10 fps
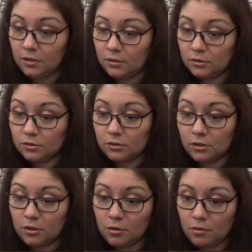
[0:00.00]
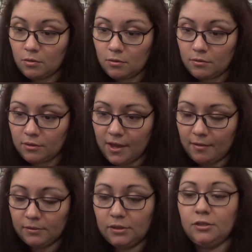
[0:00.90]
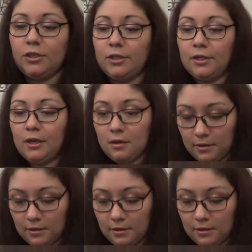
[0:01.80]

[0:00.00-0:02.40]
so that one's good.